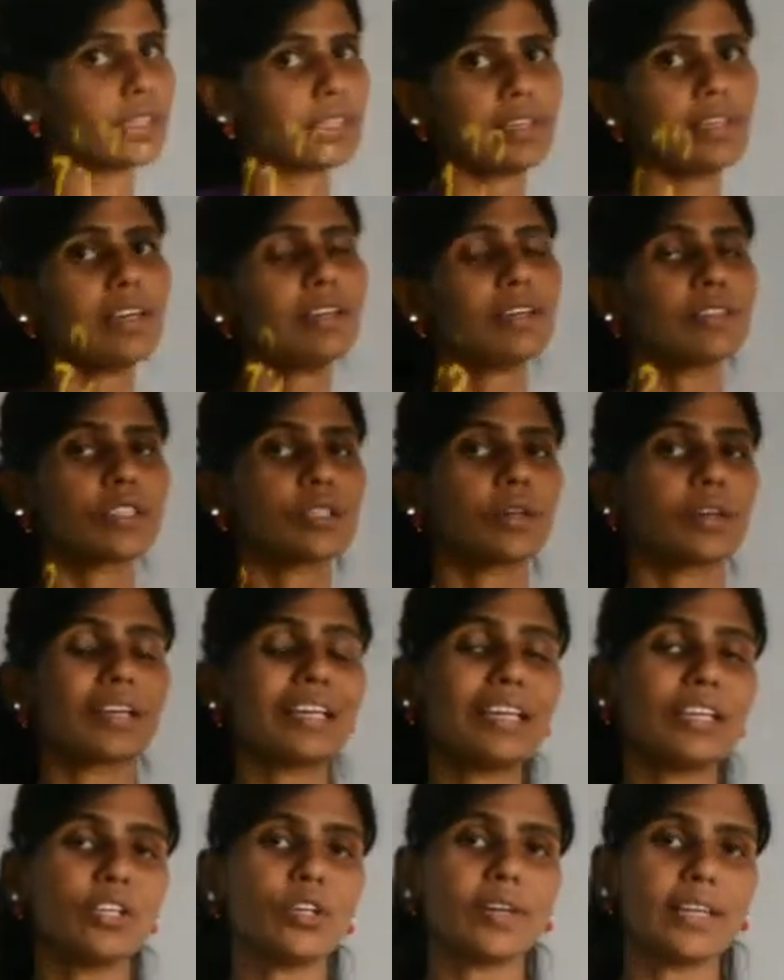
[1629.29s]
Clear? So
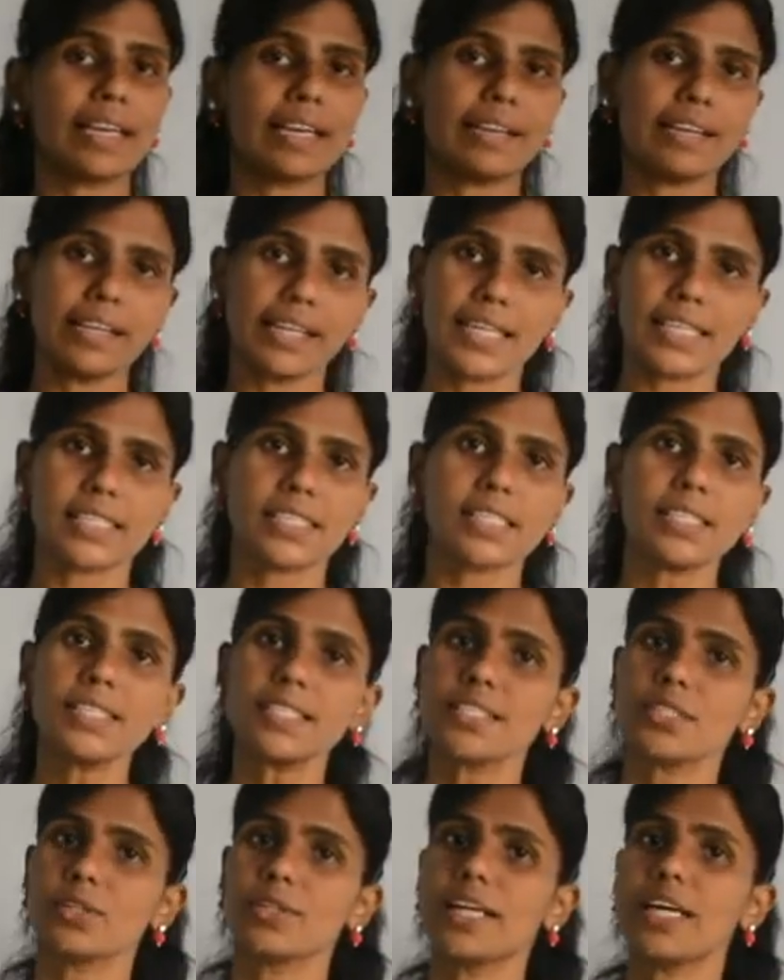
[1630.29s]
read your daily
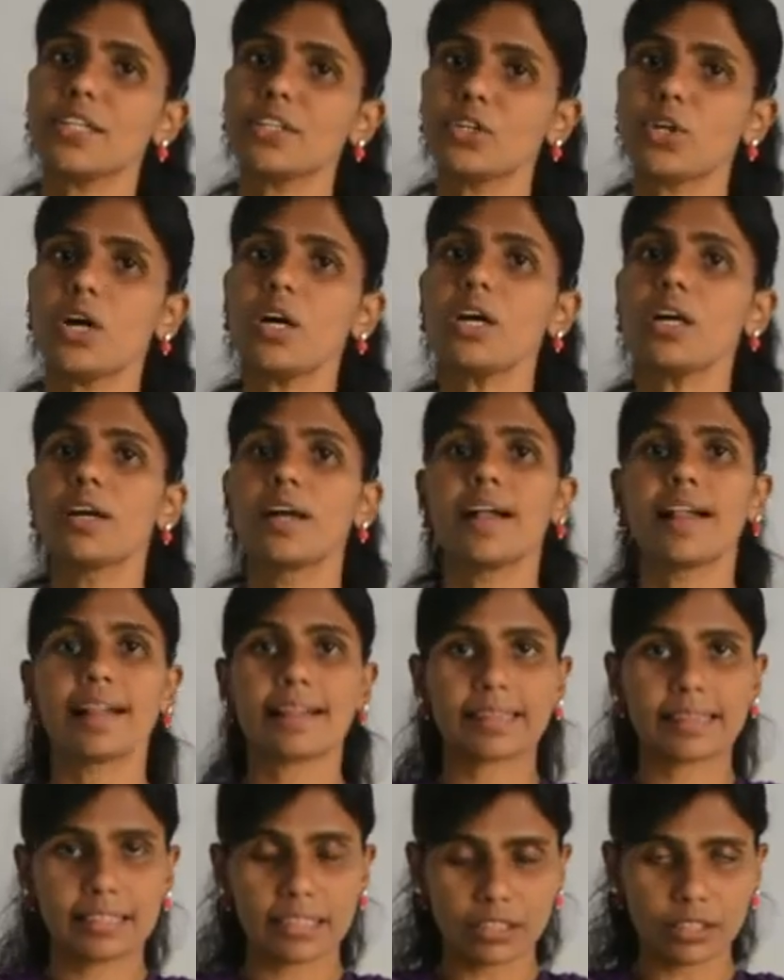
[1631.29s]
lessons so that you are
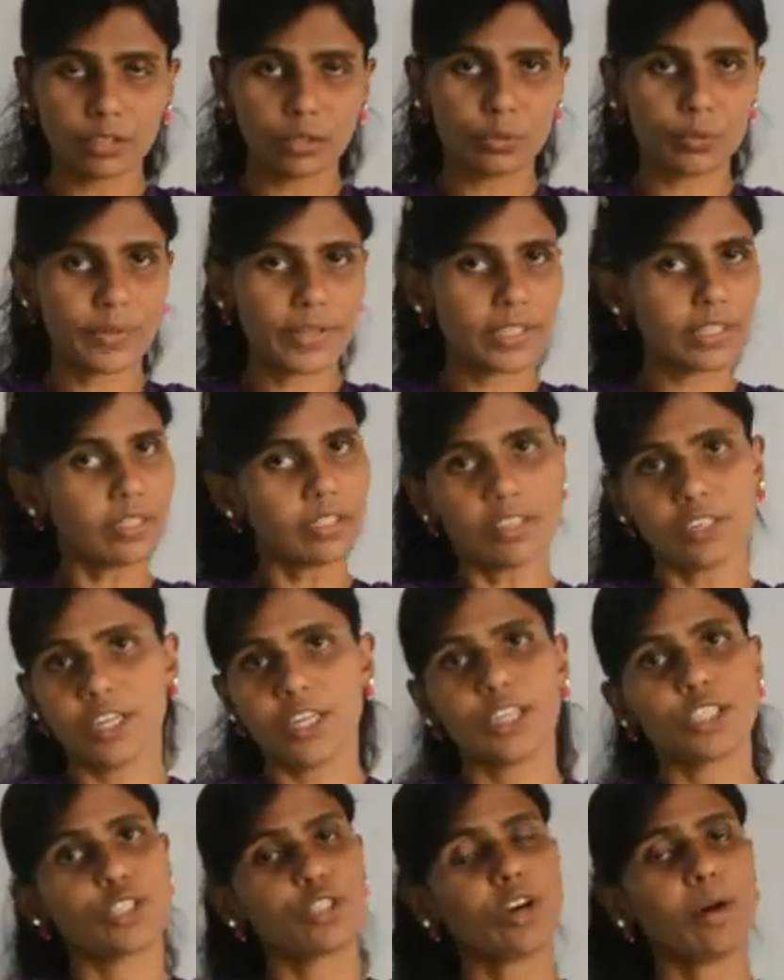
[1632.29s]
thorough with the
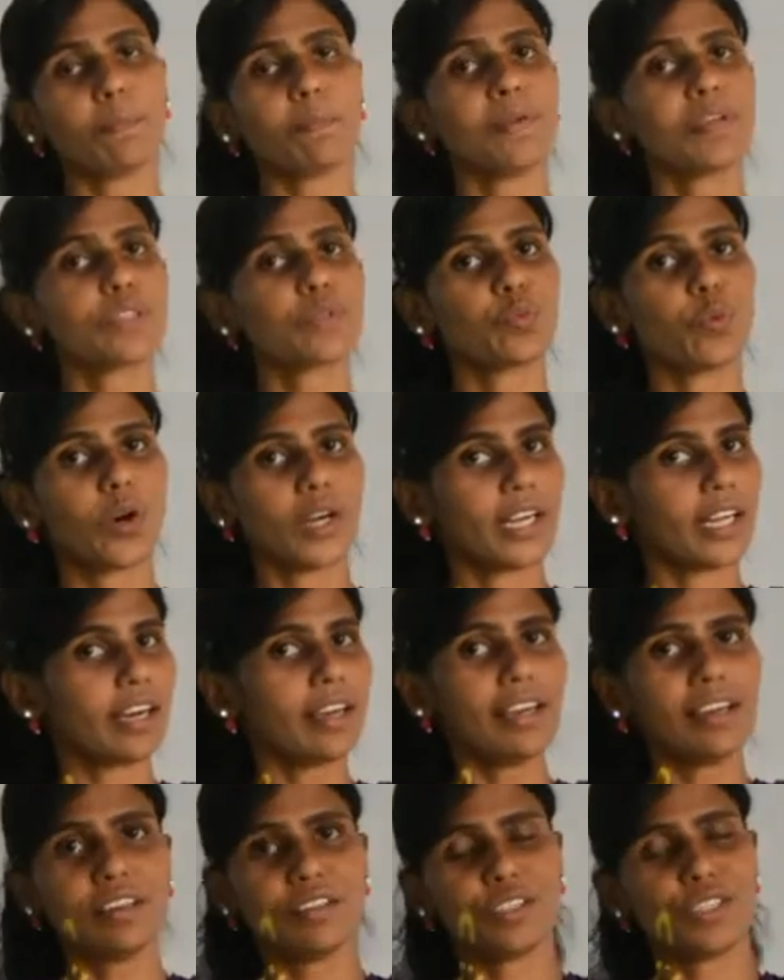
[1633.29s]
topics what
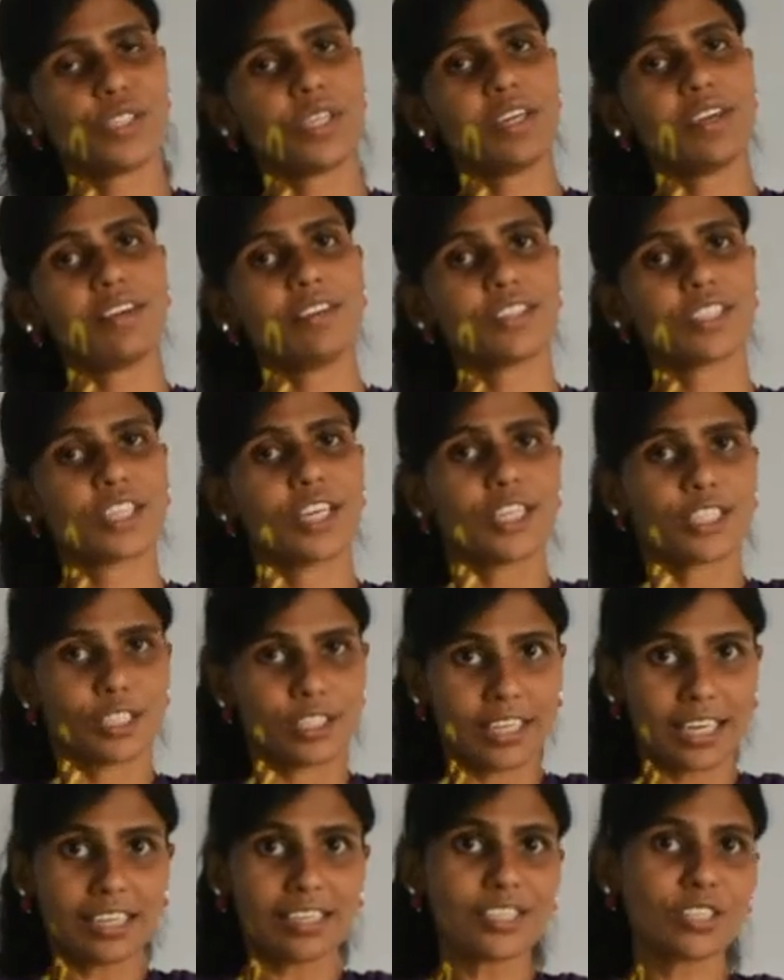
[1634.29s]
I teach.
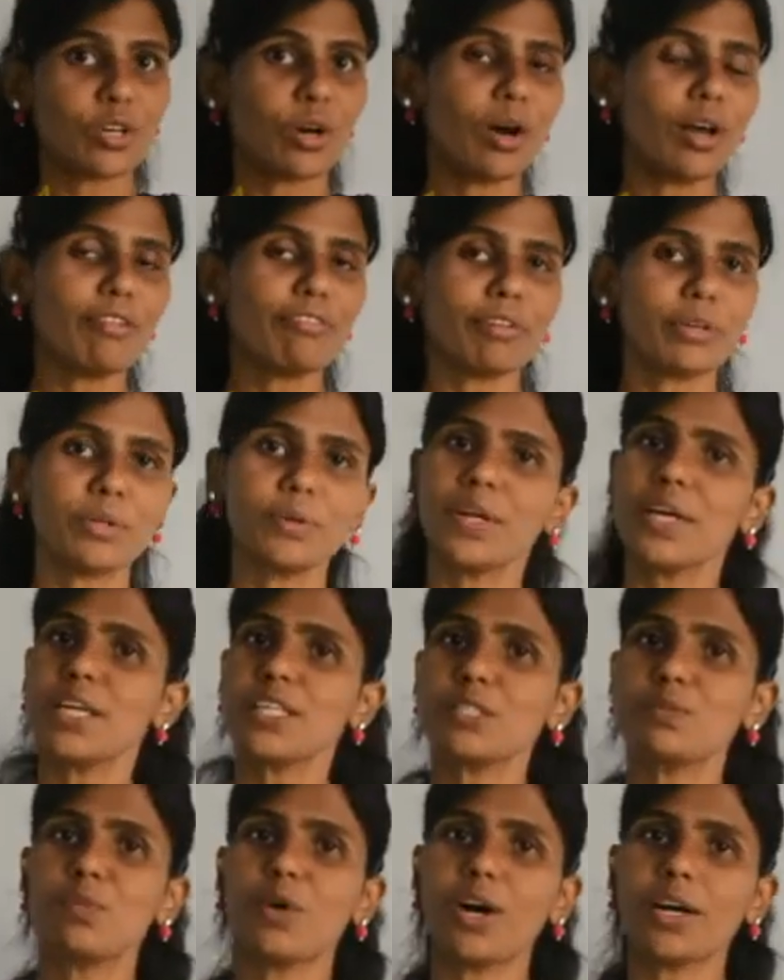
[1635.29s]
So that is all for
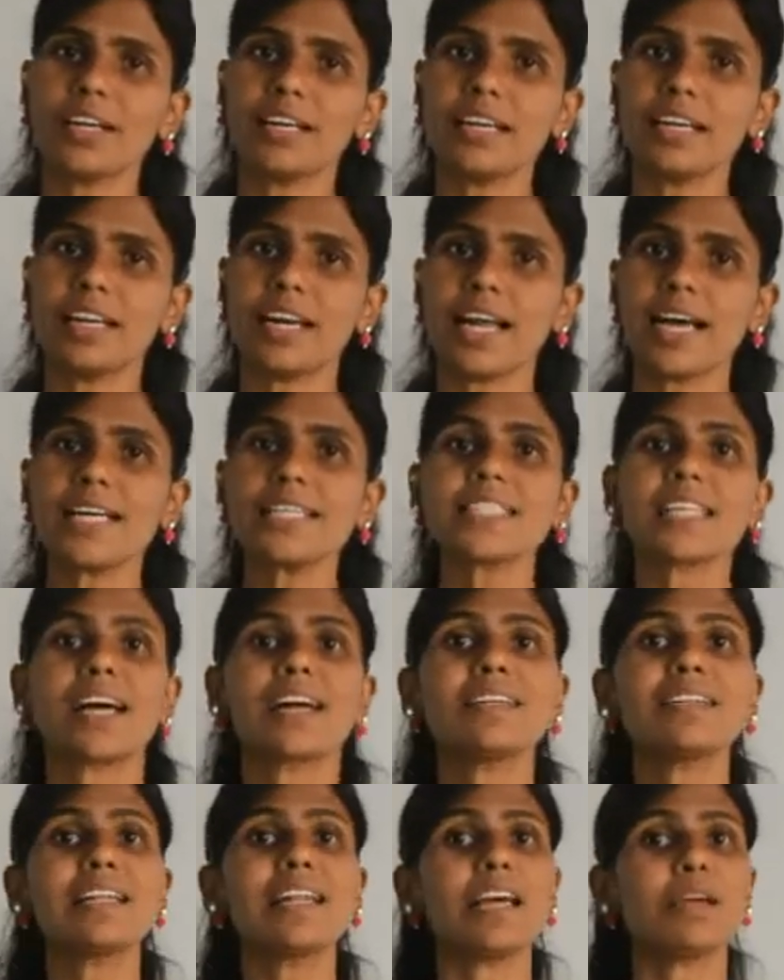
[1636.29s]
today's botany class.
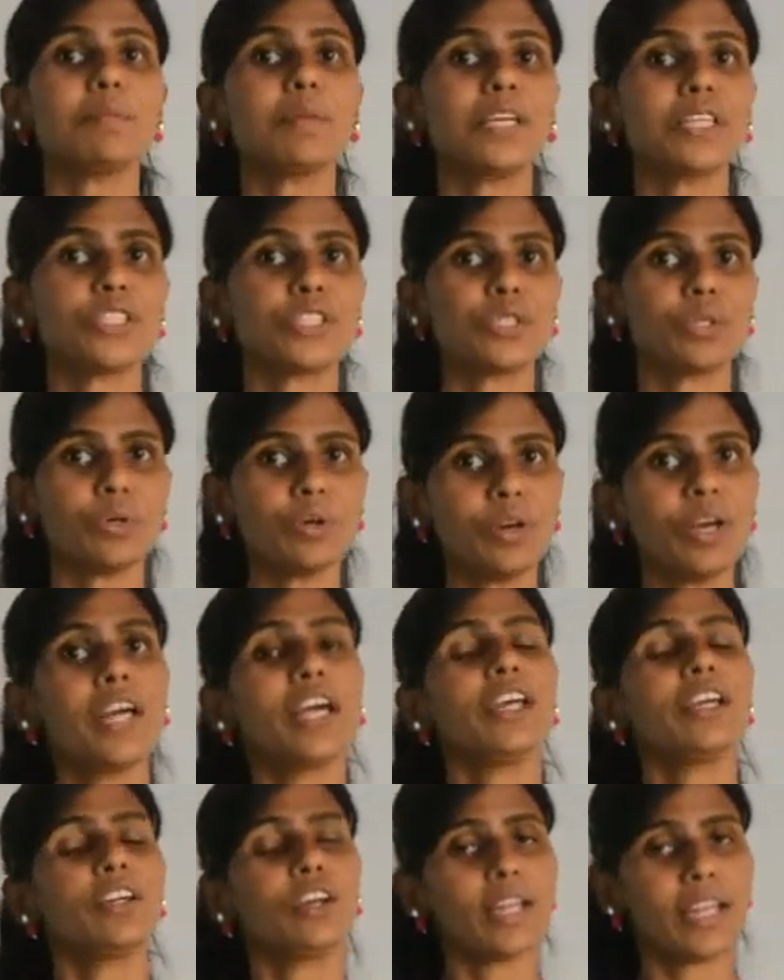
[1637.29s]
Until I meet you
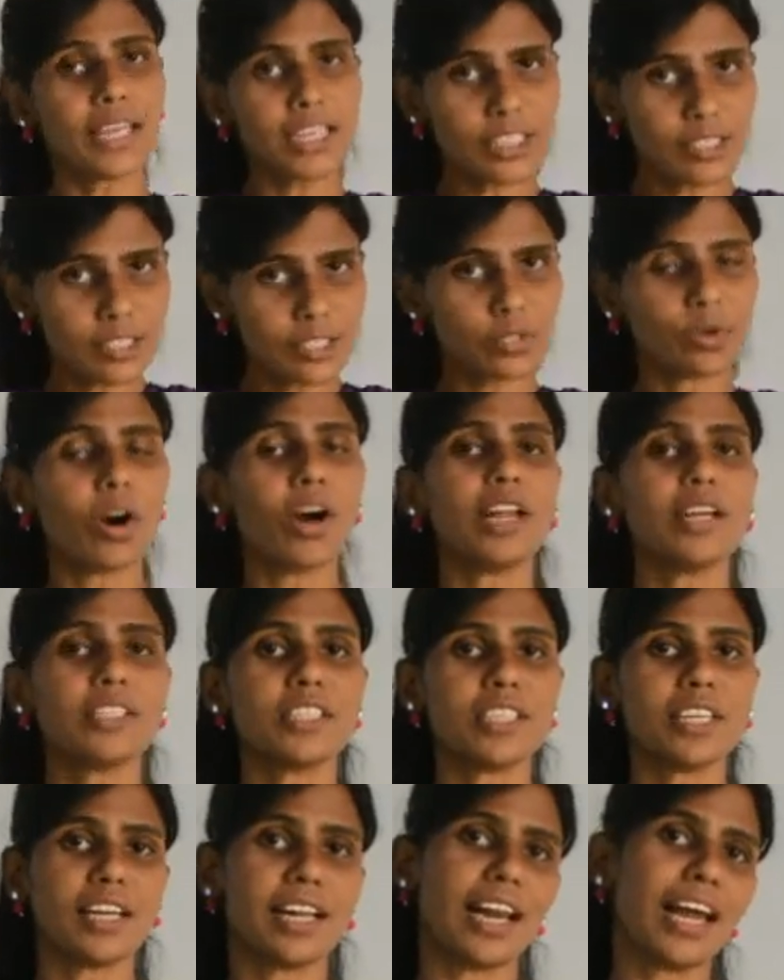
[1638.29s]
in your next
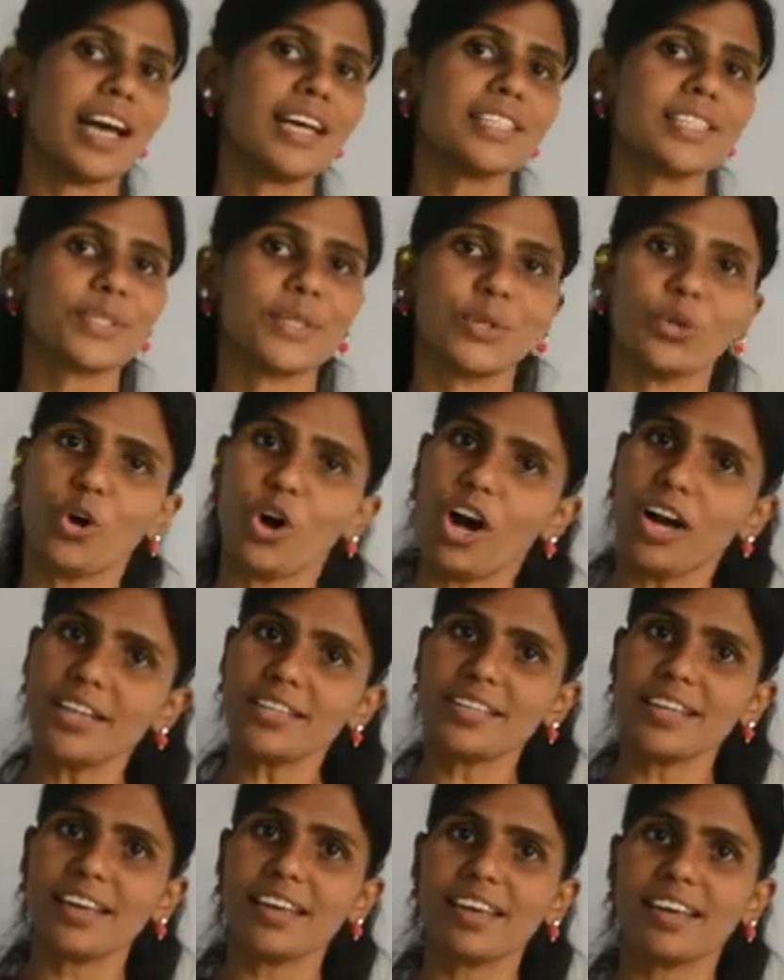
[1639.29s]
zoology class, you
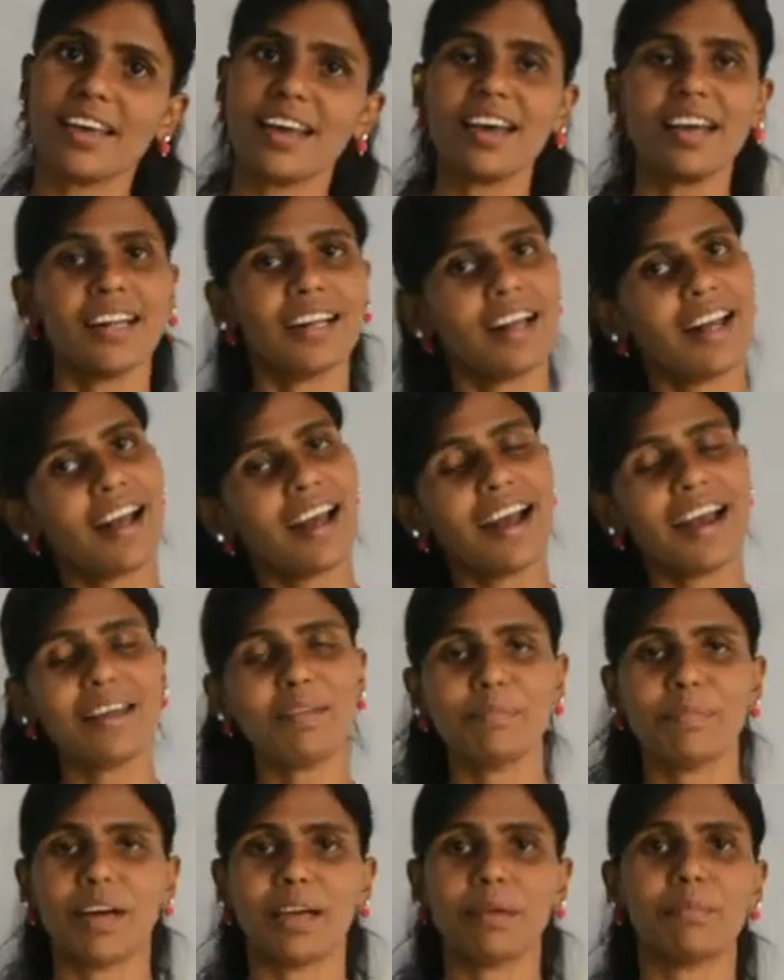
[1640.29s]
all take care
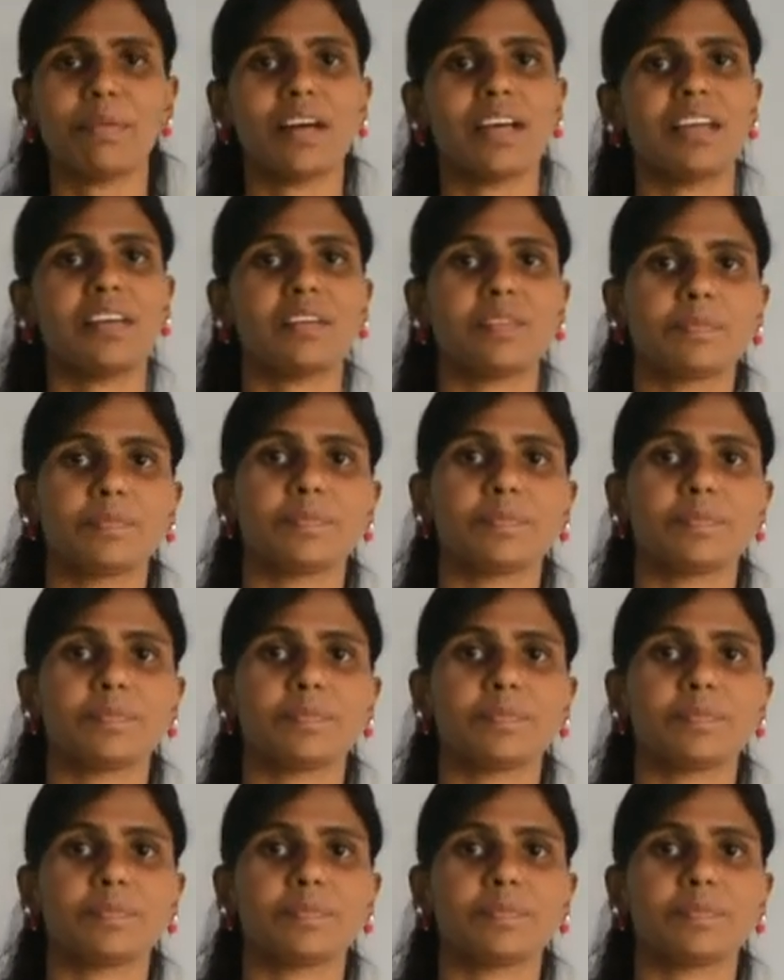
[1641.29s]
and bye bye.